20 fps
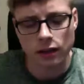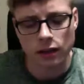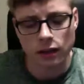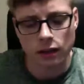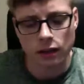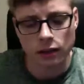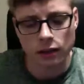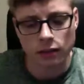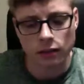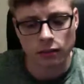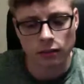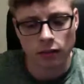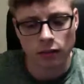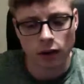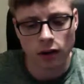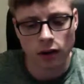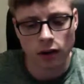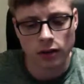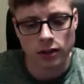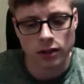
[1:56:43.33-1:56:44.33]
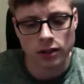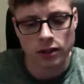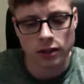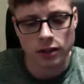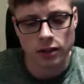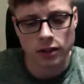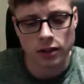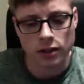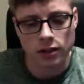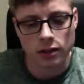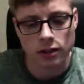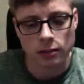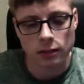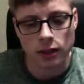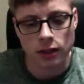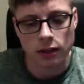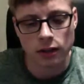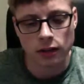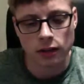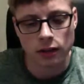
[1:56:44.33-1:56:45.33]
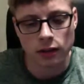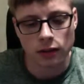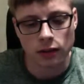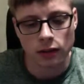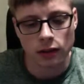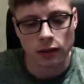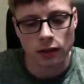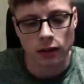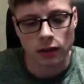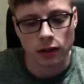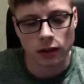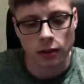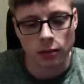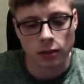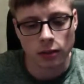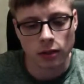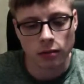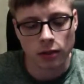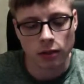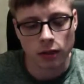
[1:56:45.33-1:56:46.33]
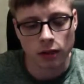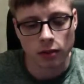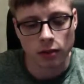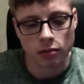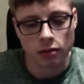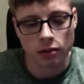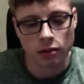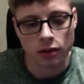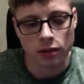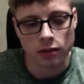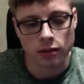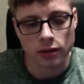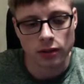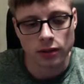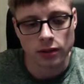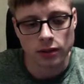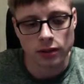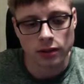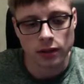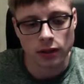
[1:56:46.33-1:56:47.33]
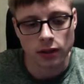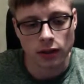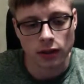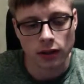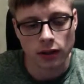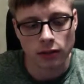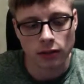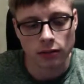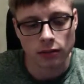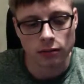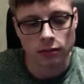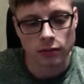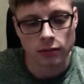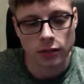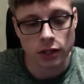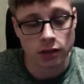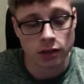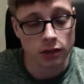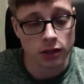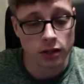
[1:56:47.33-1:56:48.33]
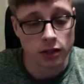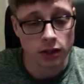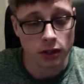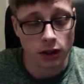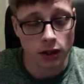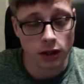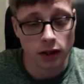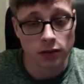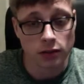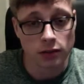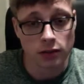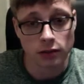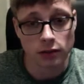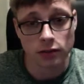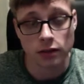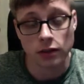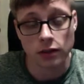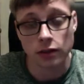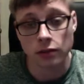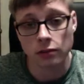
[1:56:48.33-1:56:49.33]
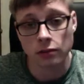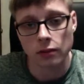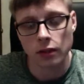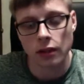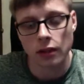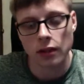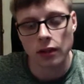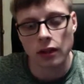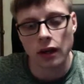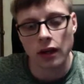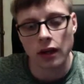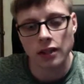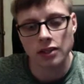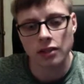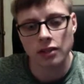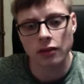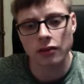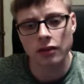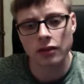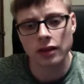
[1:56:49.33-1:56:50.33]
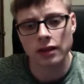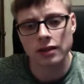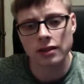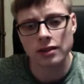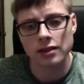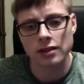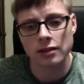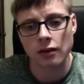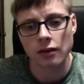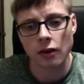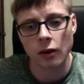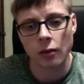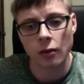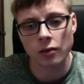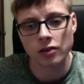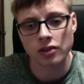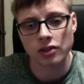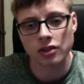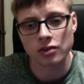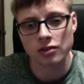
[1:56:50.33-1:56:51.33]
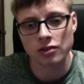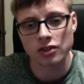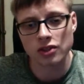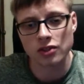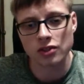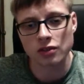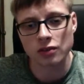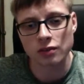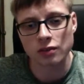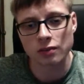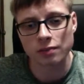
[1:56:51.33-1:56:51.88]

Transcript: it's not a hard decision to make compared to previous generation consoles. I still think it's almost too soon